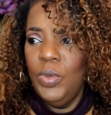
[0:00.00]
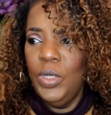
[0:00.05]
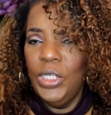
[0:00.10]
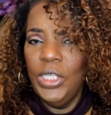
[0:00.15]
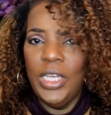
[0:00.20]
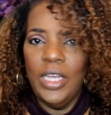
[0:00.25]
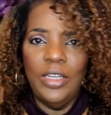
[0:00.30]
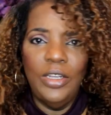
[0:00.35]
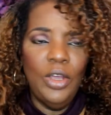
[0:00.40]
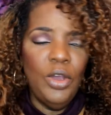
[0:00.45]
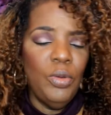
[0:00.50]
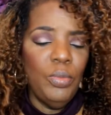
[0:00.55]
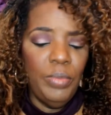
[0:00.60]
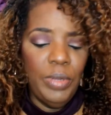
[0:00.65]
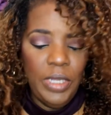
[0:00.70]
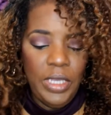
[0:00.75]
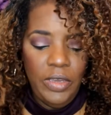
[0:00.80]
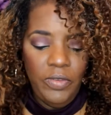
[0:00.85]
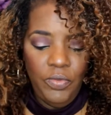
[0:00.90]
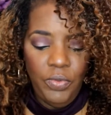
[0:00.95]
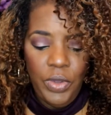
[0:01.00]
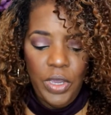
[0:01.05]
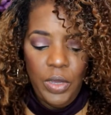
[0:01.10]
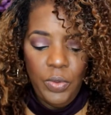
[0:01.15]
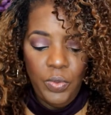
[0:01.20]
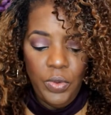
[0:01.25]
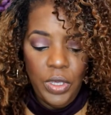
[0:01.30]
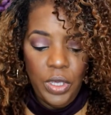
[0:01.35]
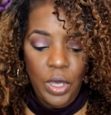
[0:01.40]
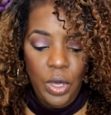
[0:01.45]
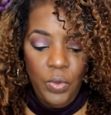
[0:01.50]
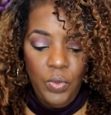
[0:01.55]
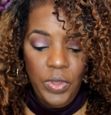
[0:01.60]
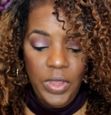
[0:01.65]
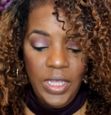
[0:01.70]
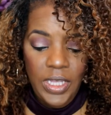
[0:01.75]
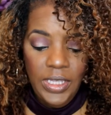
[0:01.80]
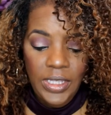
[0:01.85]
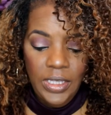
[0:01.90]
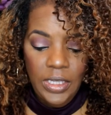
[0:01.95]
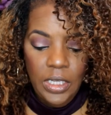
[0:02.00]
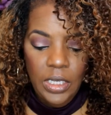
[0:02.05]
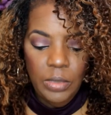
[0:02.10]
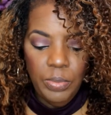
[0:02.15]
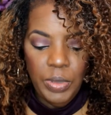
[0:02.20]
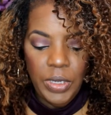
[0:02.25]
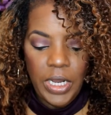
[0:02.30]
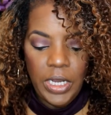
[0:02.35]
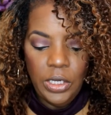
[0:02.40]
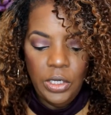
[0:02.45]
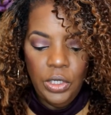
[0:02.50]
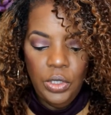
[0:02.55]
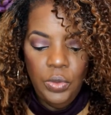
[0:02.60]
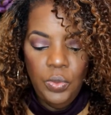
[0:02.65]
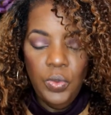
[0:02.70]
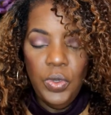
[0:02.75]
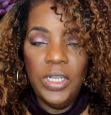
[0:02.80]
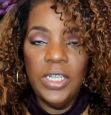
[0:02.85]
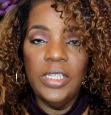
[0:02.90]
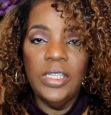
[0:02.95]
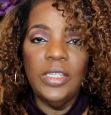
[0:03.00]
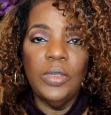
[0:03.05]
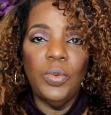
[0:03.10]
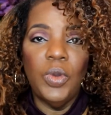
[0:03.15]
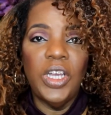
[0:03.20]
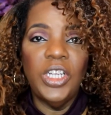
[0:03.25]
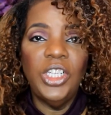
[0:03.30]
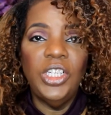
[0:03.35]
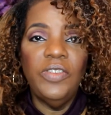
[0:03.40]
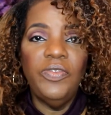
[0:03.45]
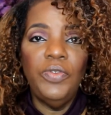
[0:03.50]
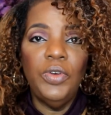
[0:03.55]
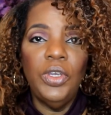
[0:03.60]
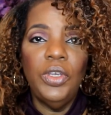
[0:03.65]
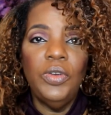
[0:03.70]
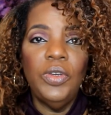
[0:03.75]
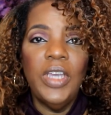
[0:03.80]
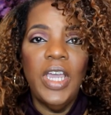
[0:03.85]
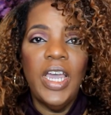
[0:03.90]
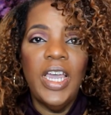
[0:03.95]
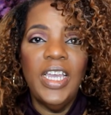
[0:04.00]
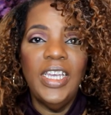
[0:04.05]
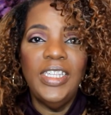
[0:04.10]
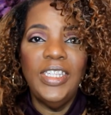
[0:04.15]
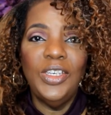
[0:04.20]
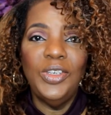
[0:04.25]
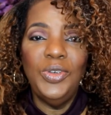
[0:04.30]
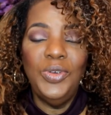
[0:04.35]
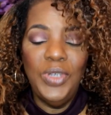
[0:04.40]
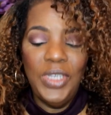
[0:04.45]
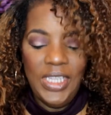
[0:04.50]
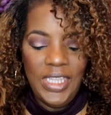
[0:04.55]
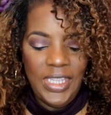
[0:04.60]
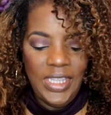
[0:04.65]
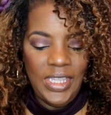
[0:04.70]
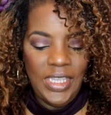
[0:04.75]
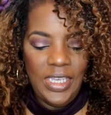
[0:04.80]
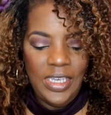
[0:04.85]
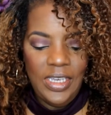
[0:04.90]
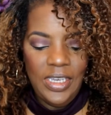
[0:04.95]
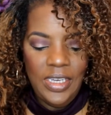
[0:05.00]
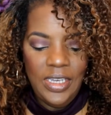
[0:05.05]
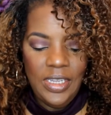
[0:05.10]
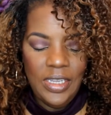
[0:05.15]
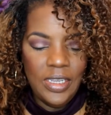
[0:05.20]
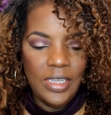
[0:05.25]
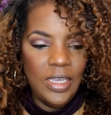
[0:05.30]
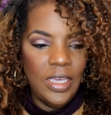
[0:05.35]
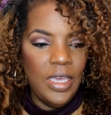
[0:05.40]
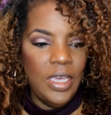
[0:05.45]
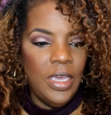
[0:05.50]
which I don't believe red would go with this look, but I do want to swatch it for you guys so you can see it.